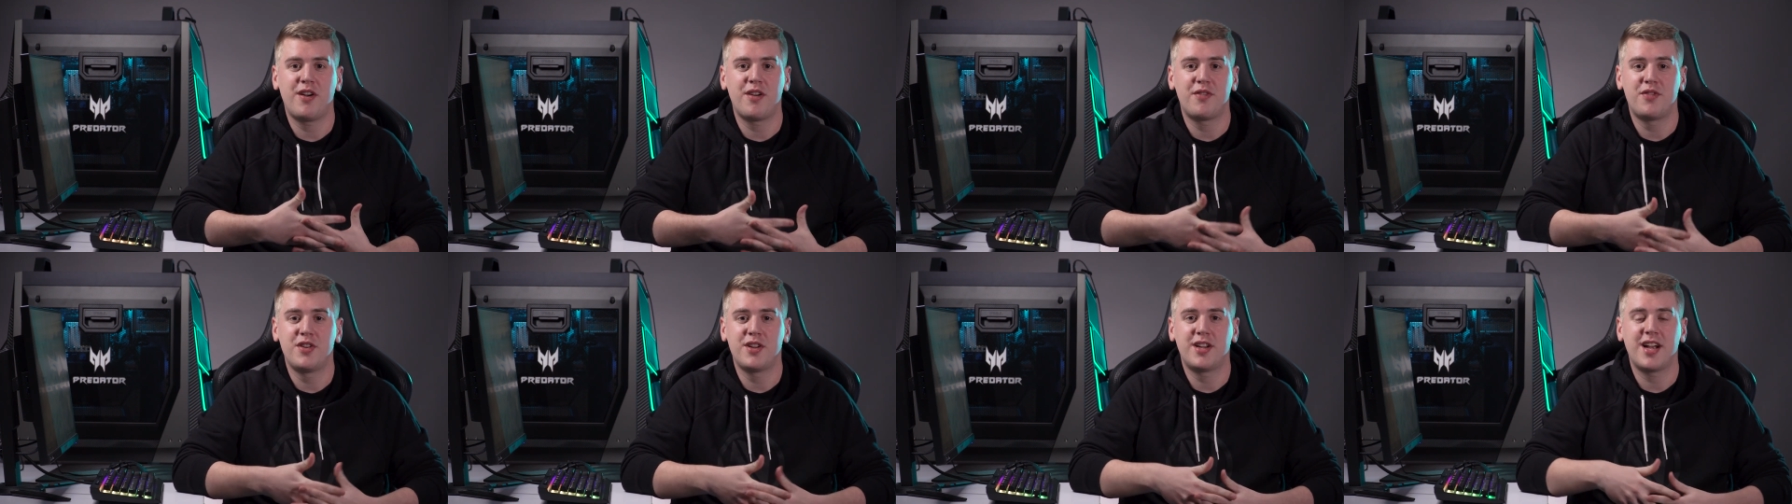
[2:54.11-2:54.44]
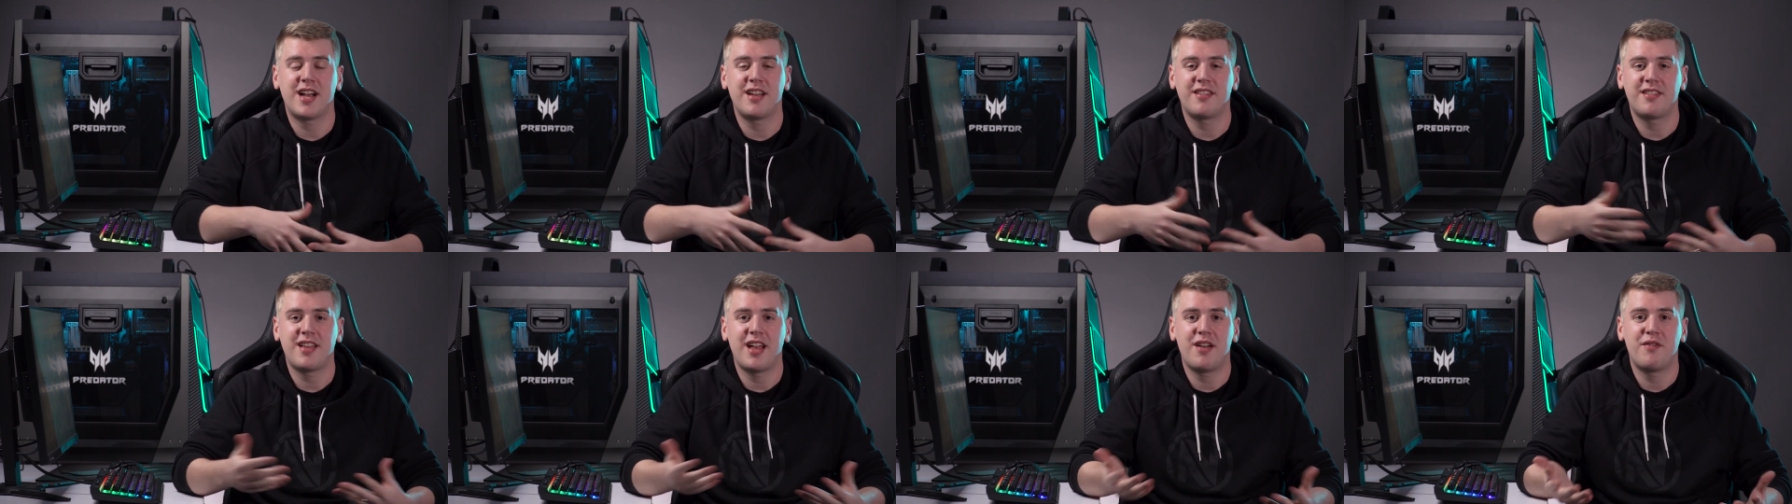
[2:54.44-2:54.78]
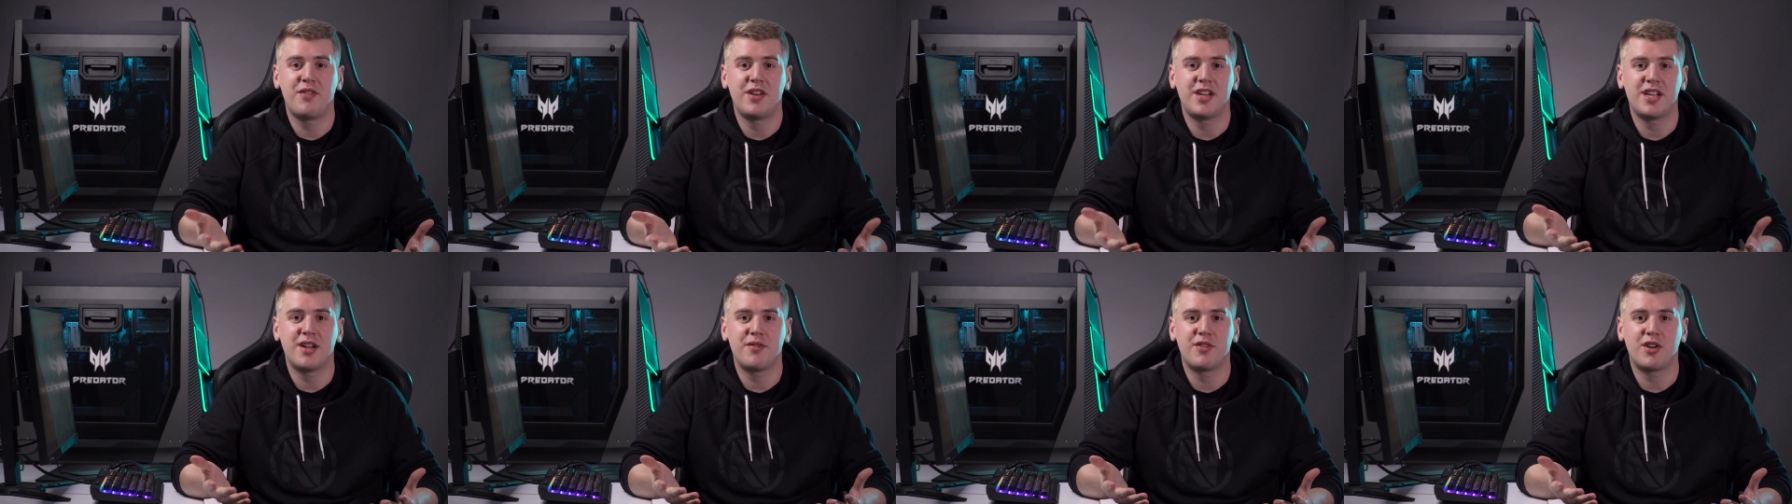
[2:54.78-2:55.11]
If you guys have
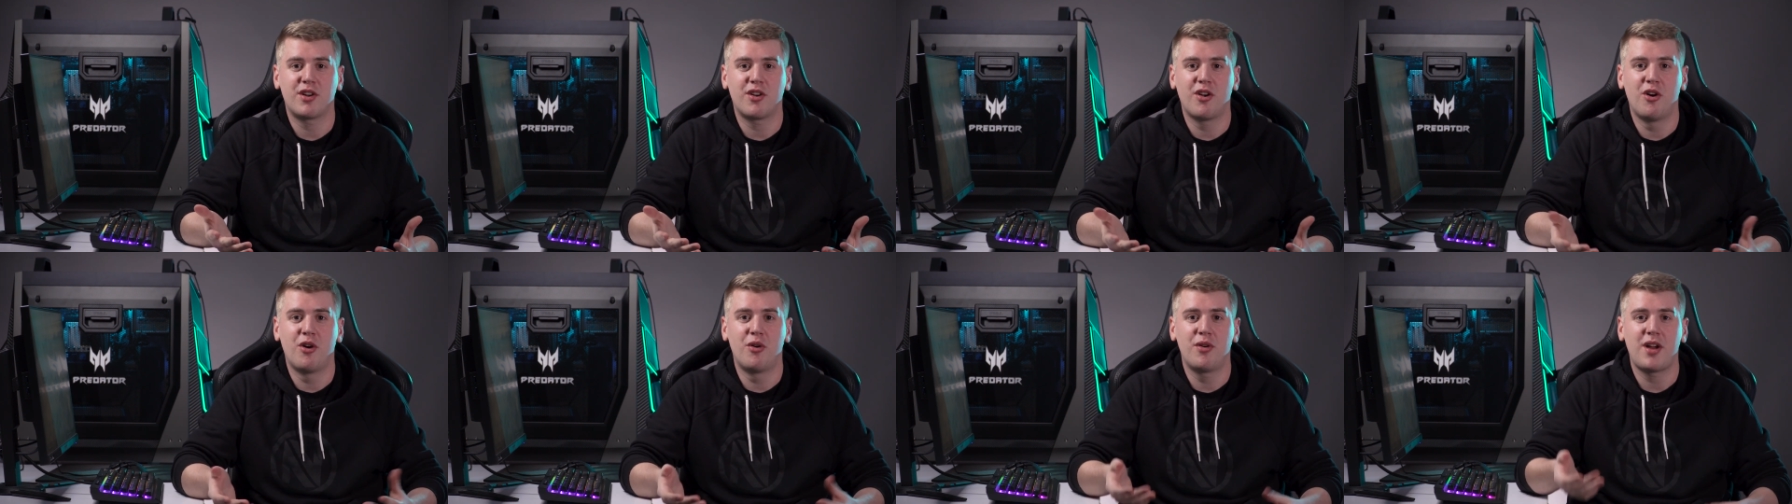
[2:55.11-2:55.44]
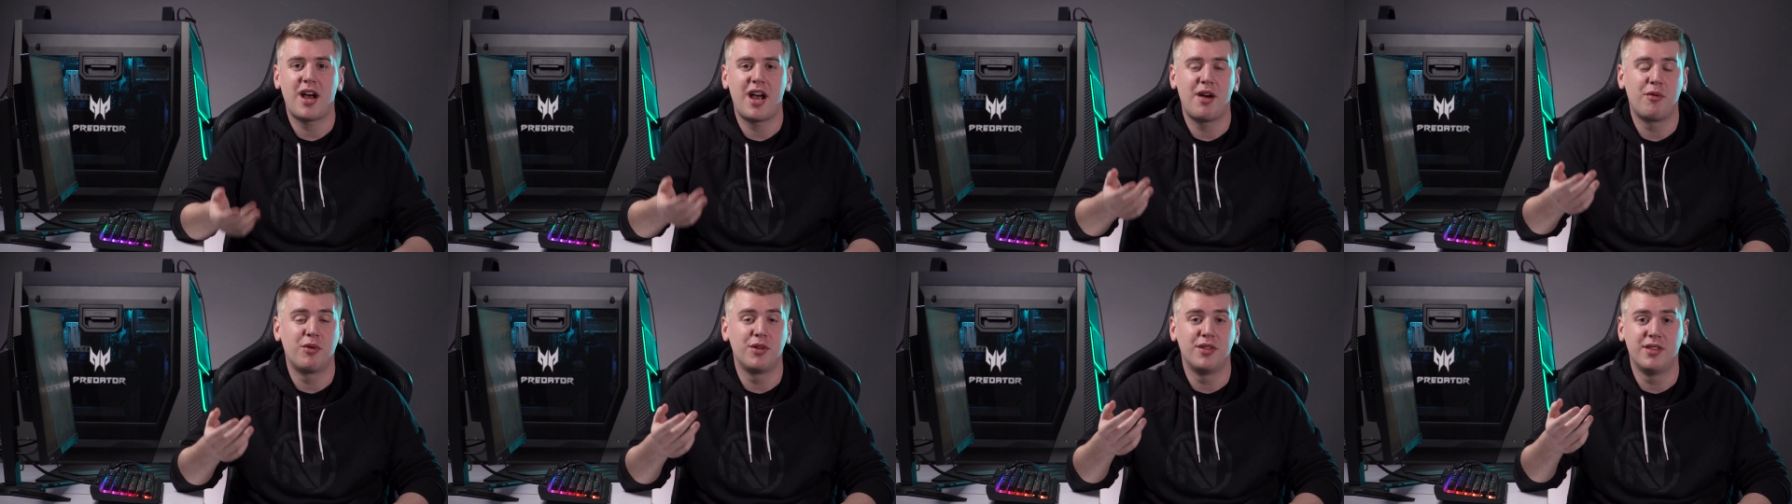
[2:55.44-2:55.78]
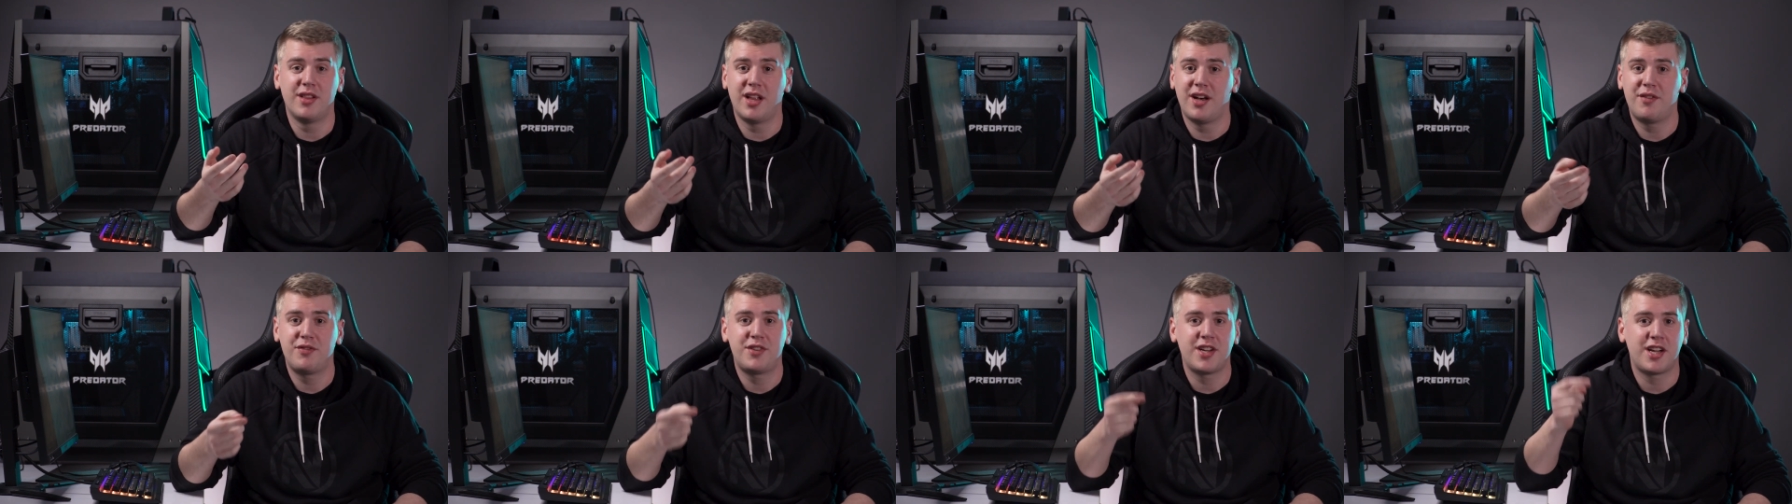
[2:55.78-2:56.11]
any of your own, I would
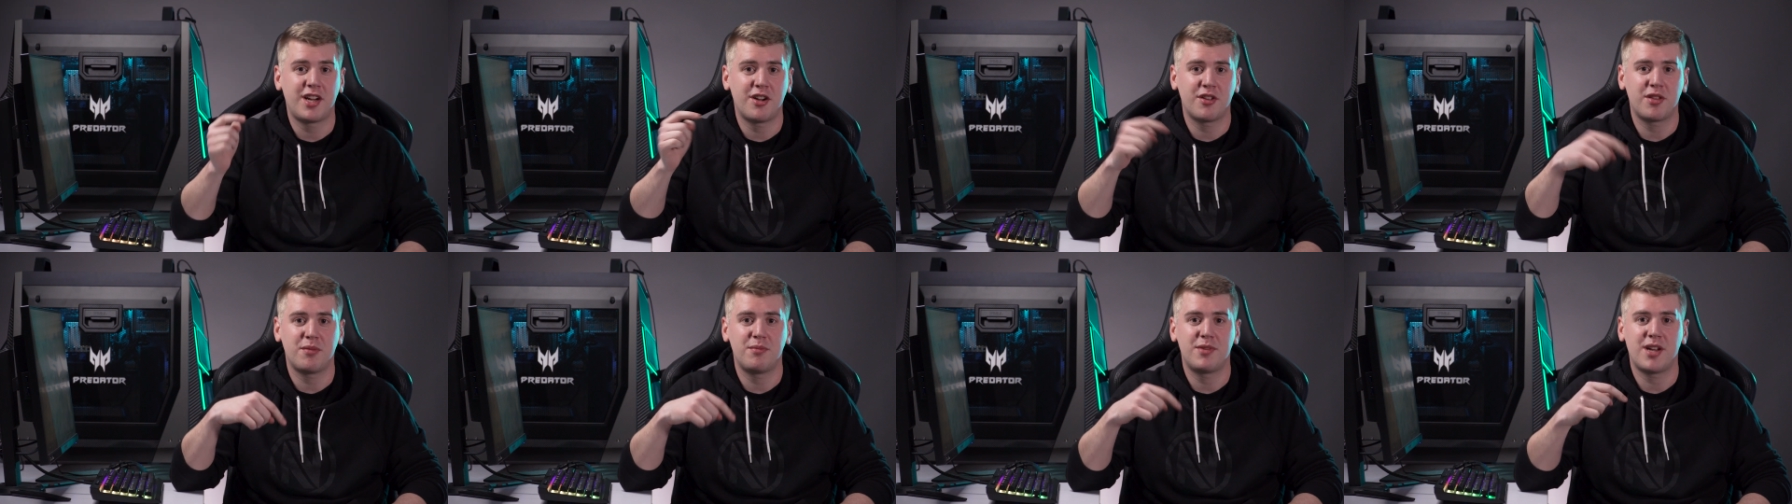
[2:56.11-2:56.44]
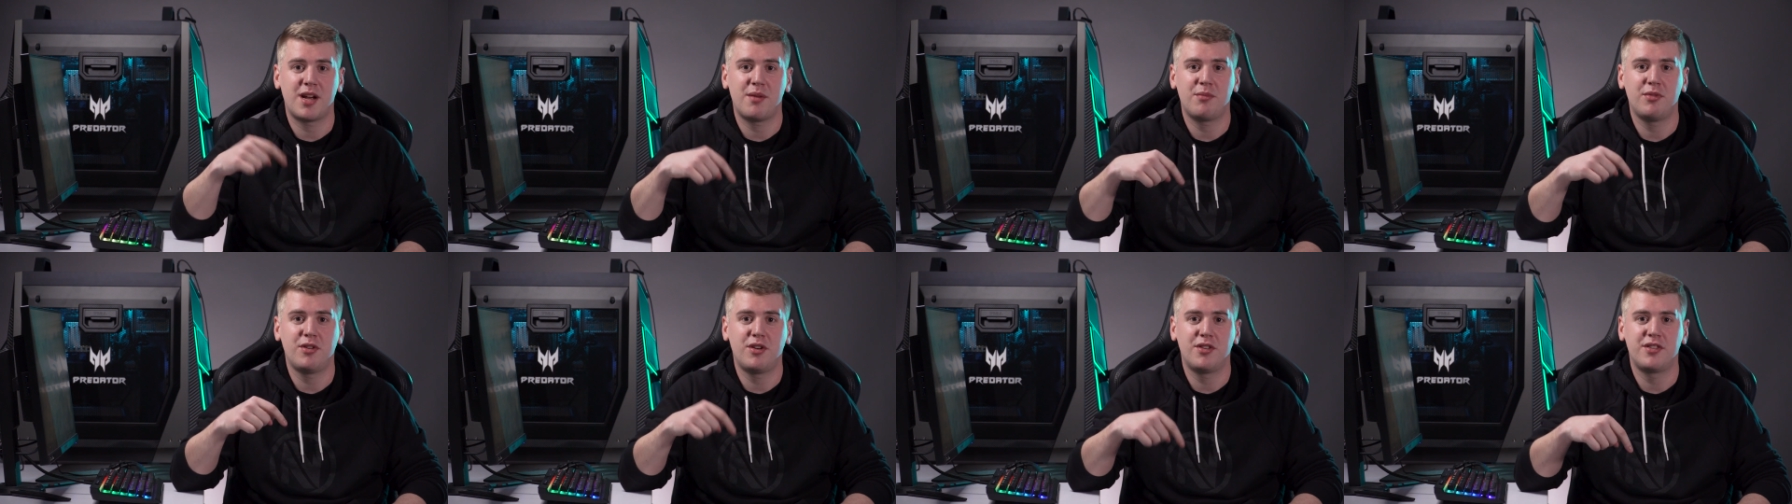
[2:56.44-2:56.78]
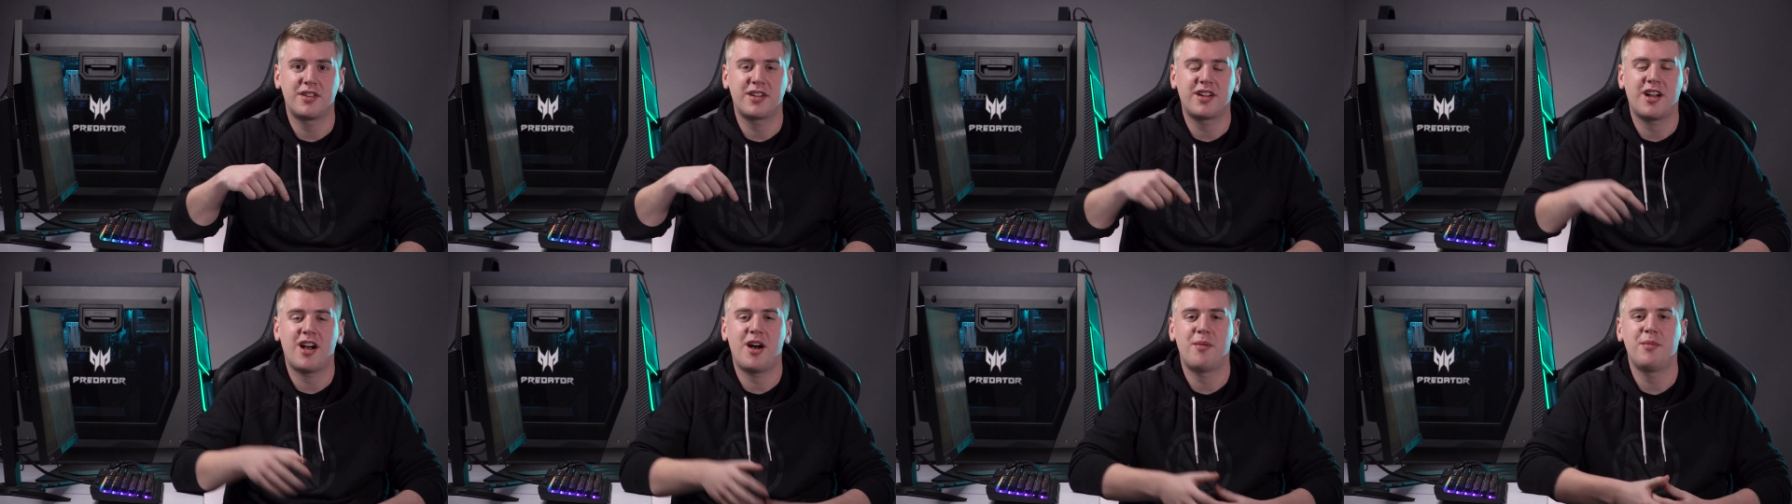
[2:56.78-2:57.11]
love to hear them down below in
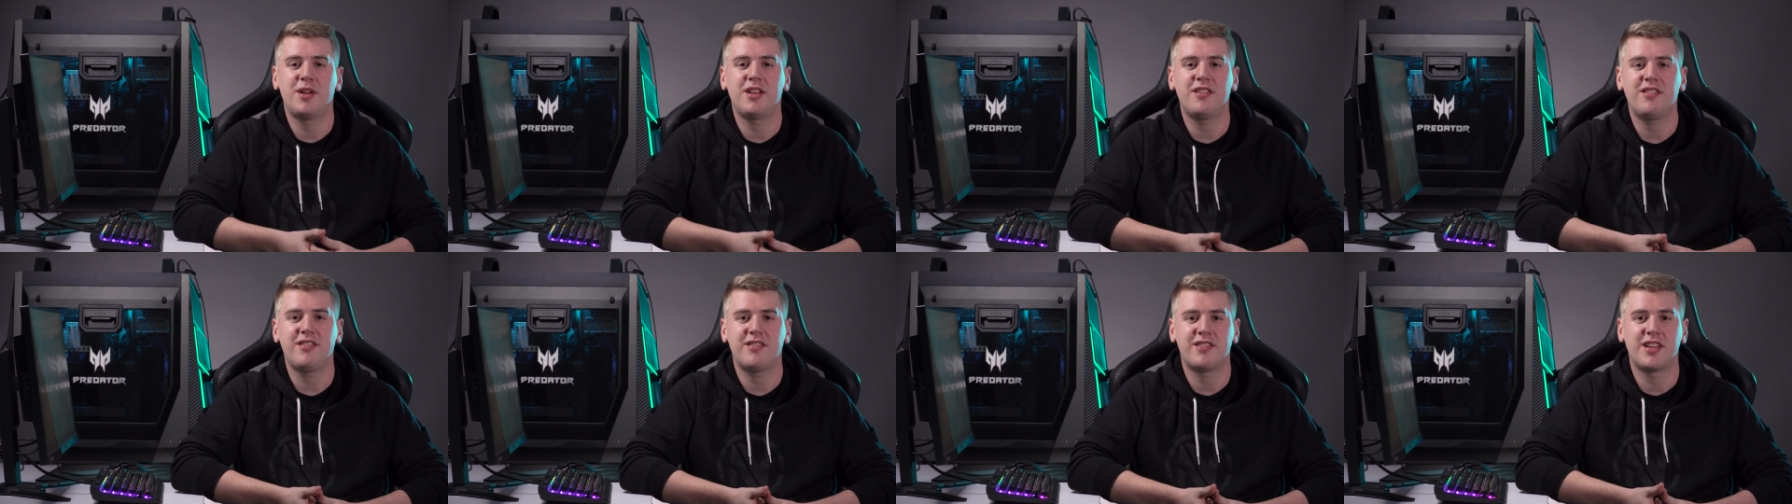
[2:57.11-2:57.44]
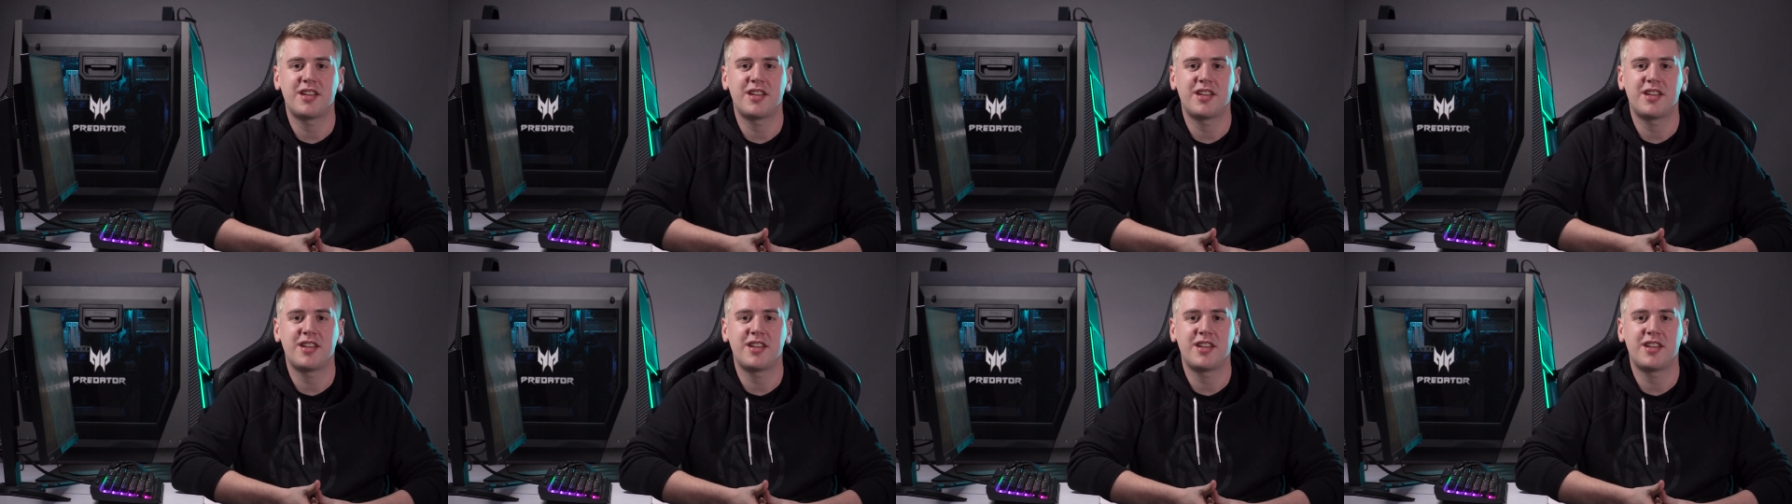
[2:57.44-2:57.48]
the comments.